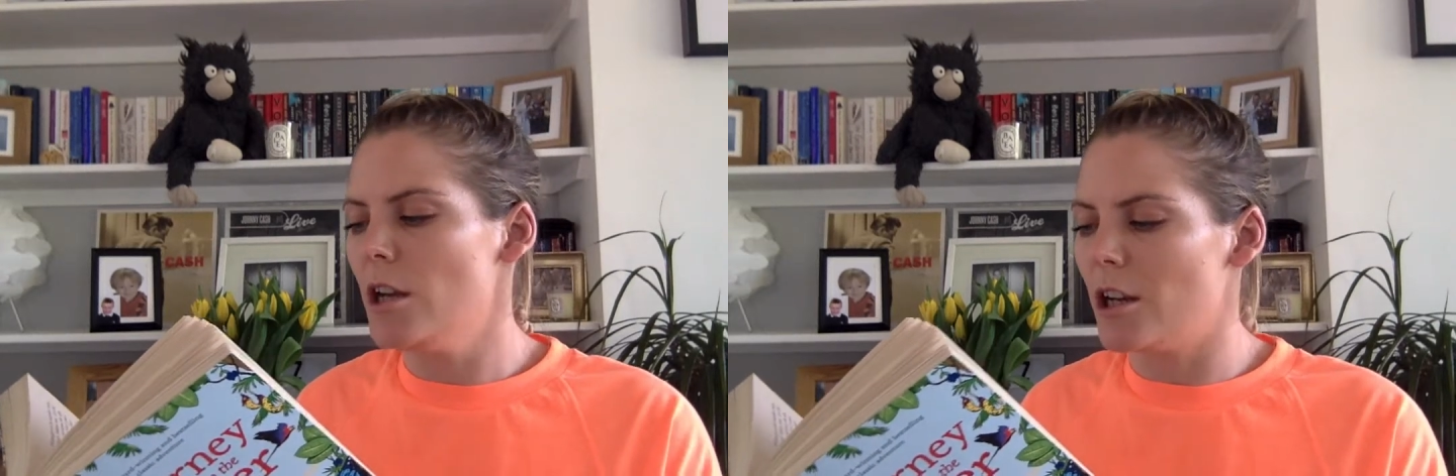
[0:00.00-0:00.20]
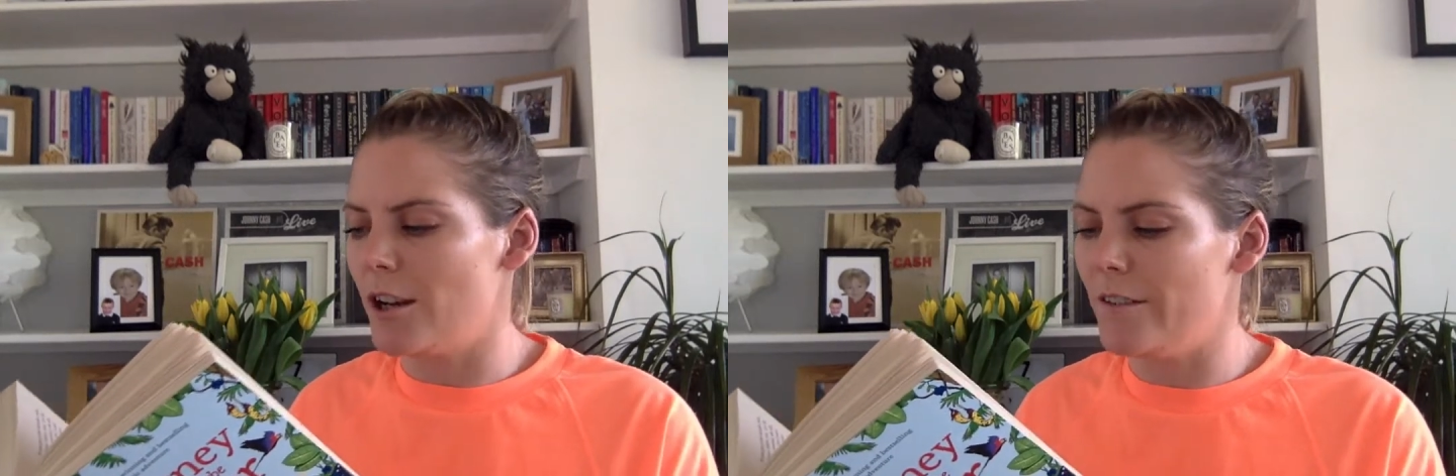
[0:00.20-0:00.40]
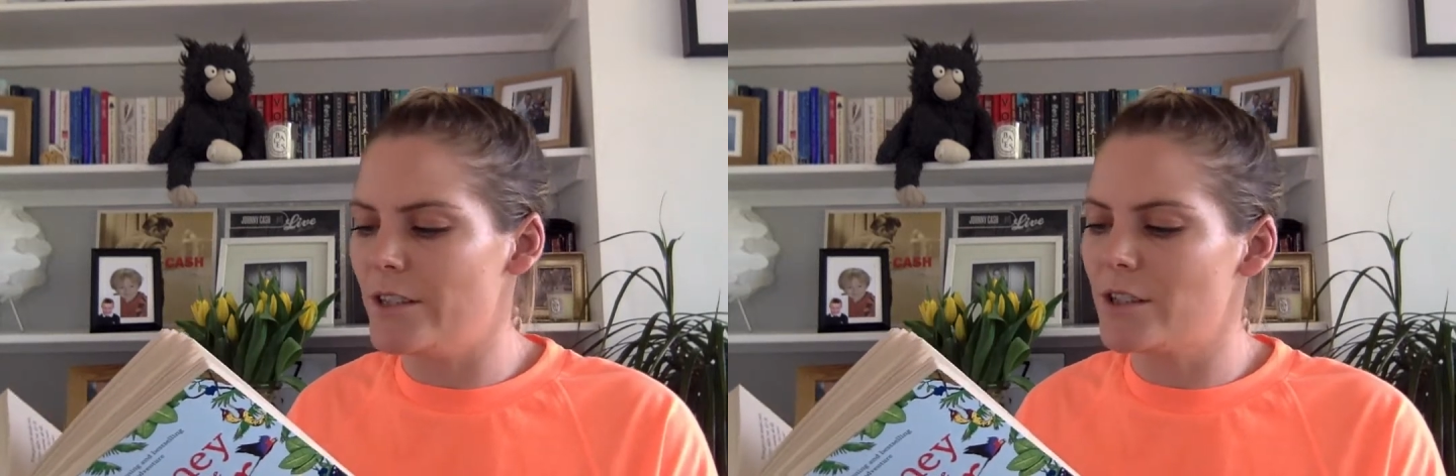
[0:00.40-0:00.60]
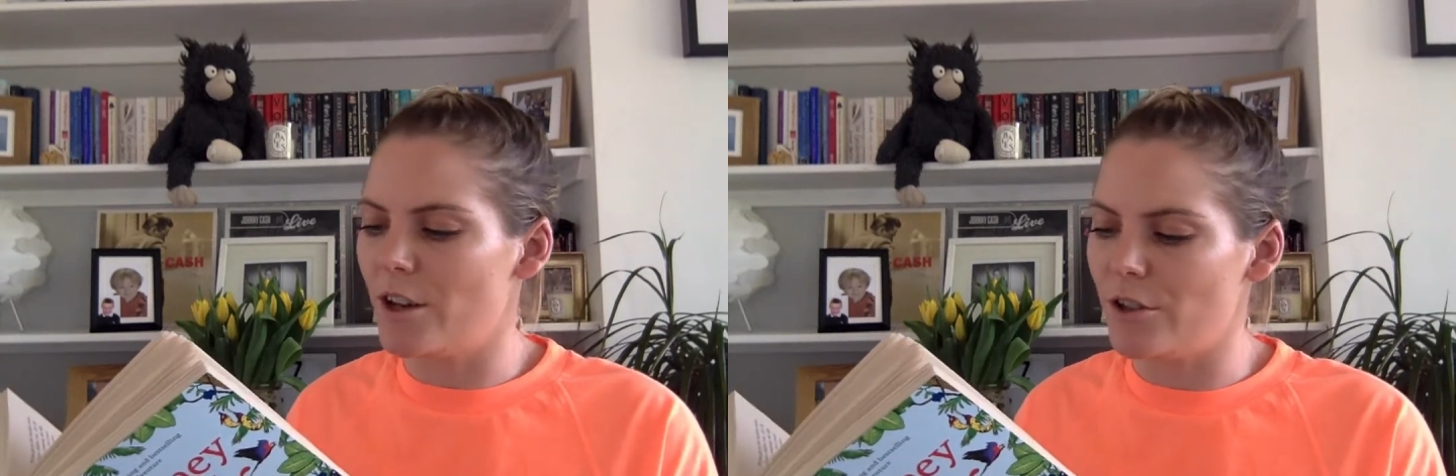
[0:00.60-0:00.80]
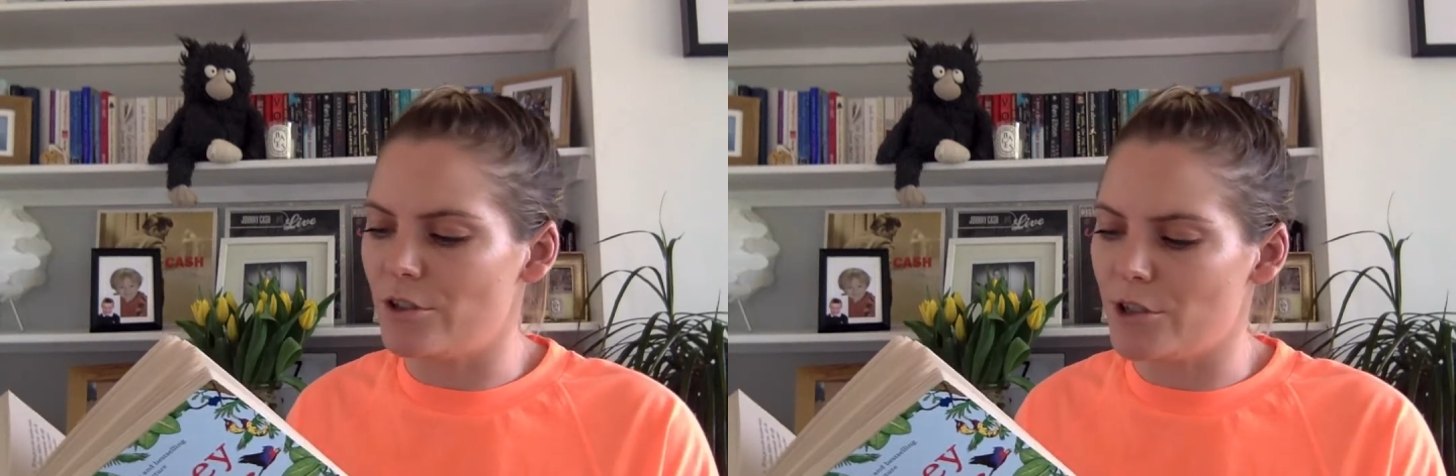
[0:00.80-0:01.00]
Clovis
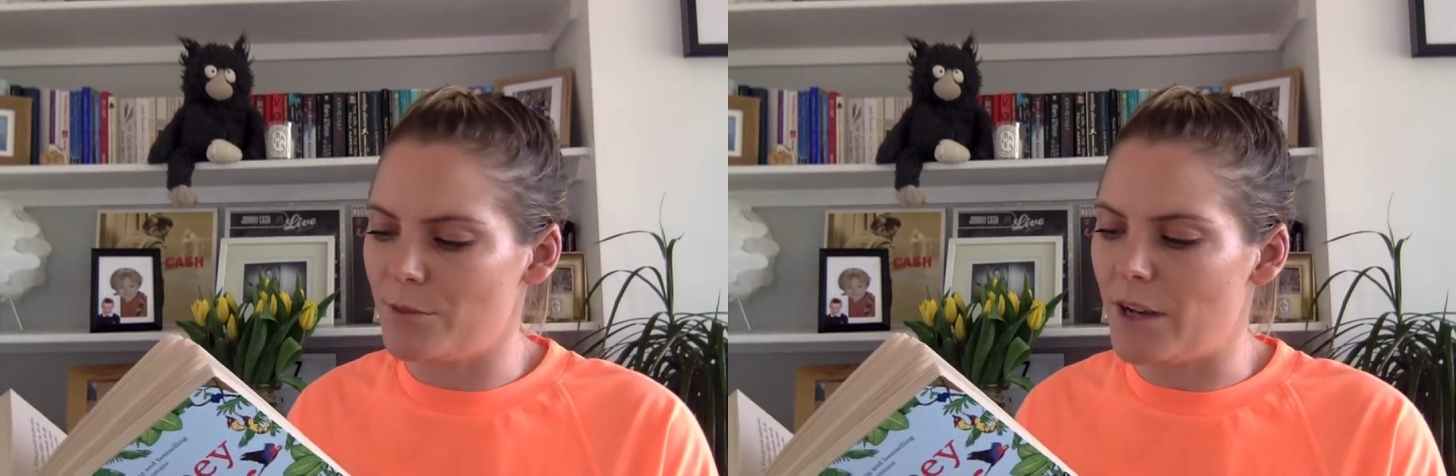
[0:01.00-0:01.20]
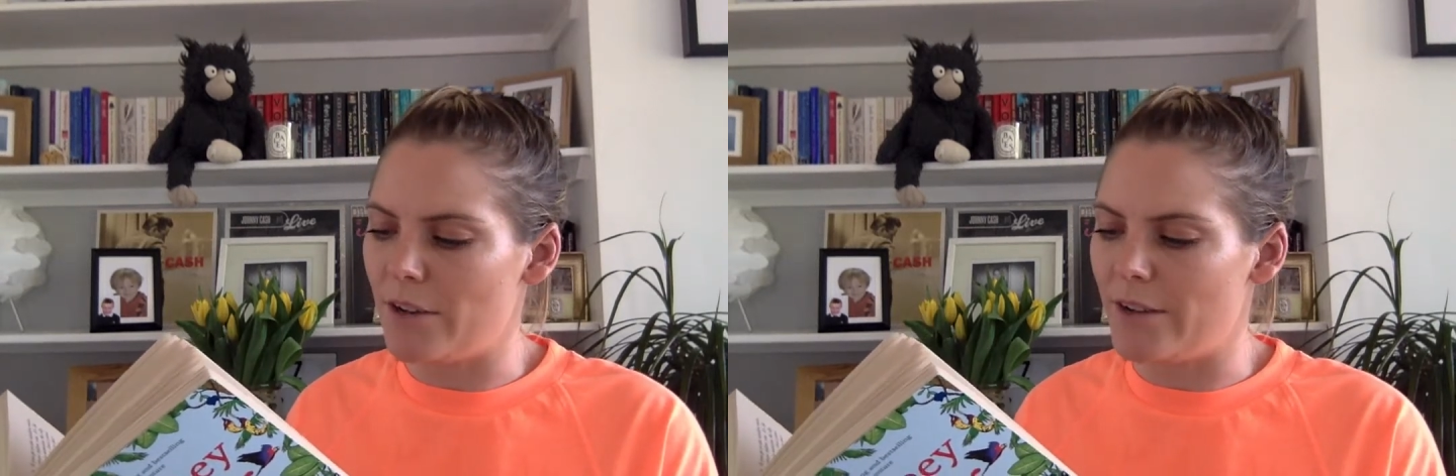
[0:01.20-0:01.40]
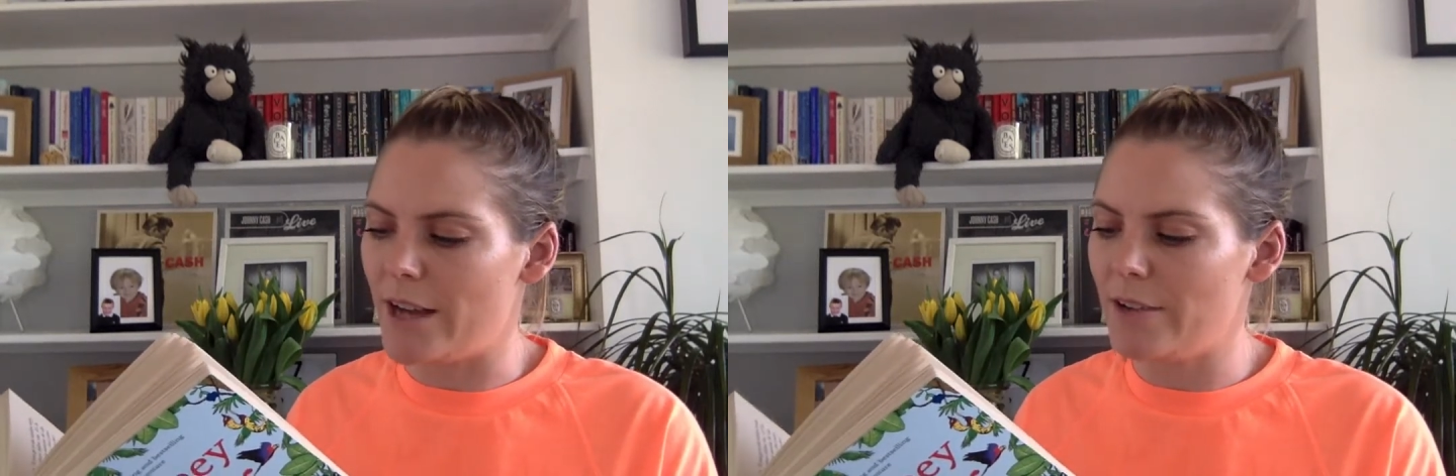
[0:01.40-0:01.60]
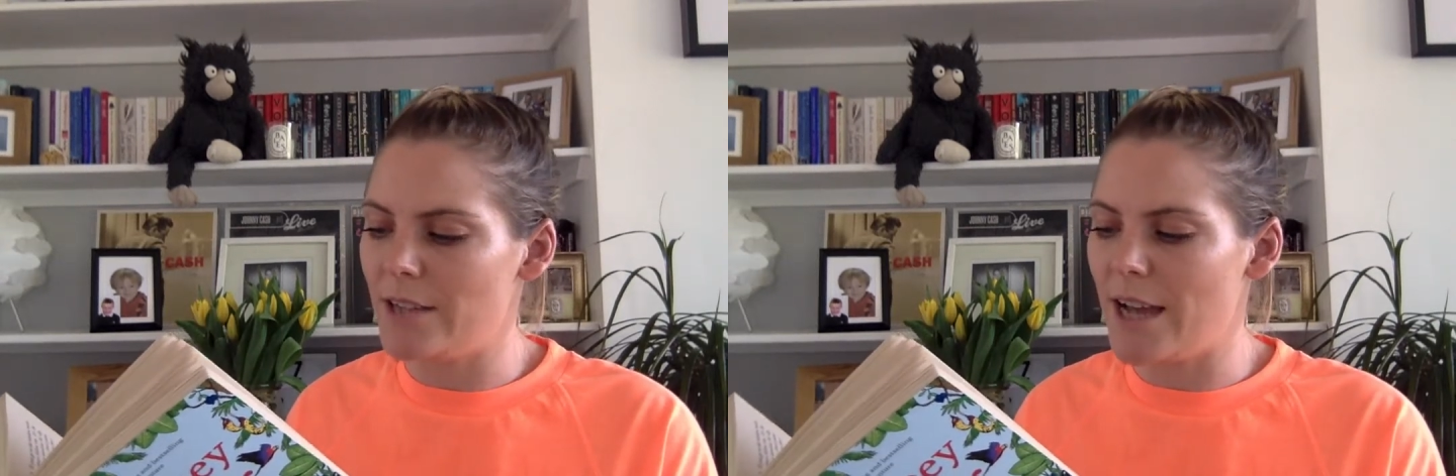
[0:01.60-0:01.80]
coached Maya in how to